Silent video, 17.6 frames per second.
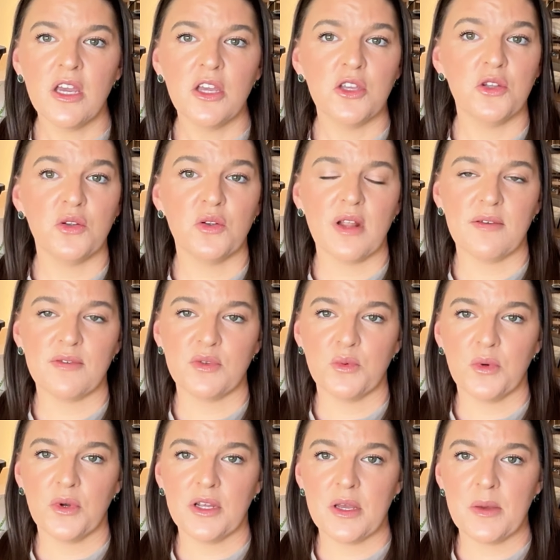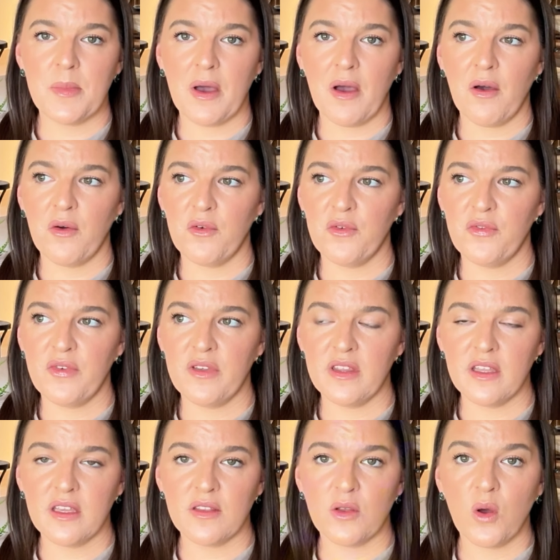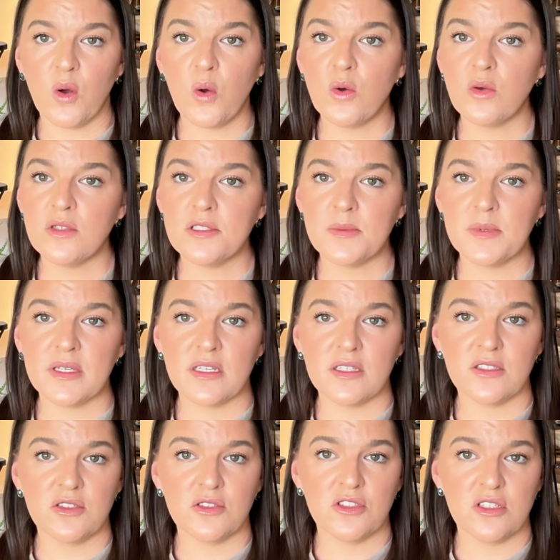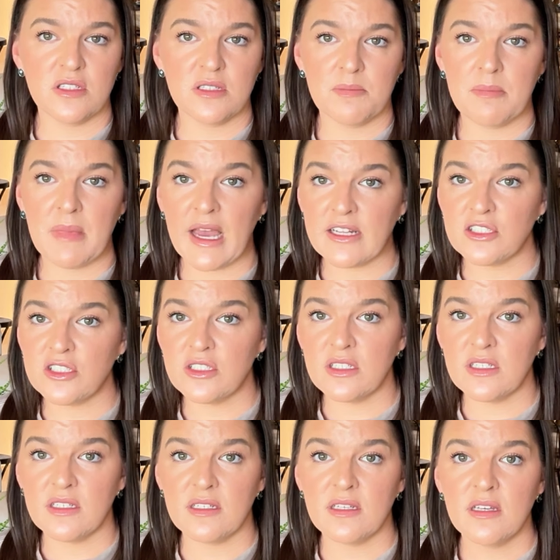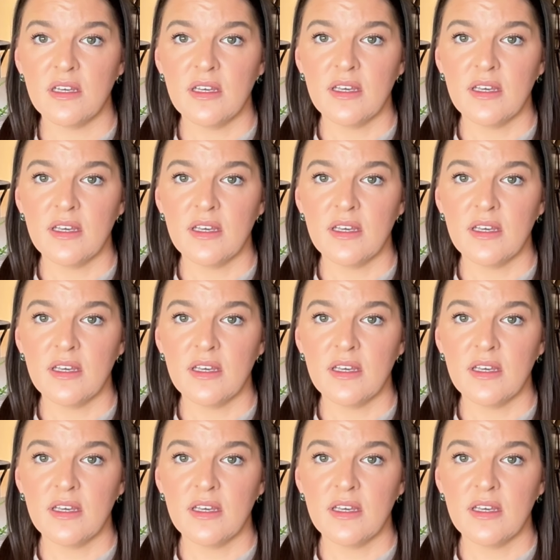You don't have to worry about filling the holes because you're just matching